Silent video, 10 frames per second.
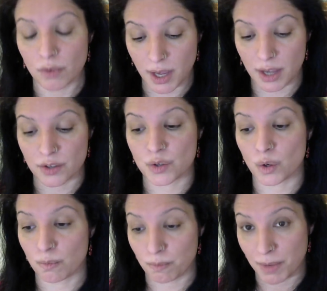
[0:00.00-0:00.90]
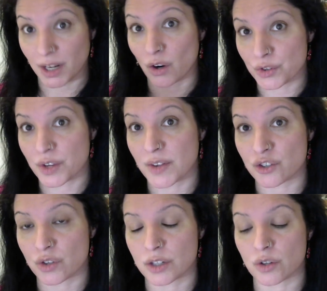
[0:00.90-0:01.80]
okay, so men can also have
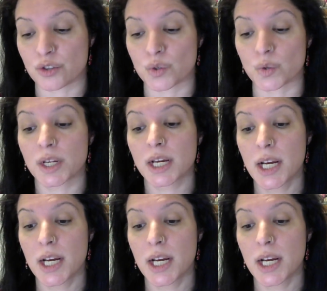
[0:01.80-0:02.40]
extra testosterone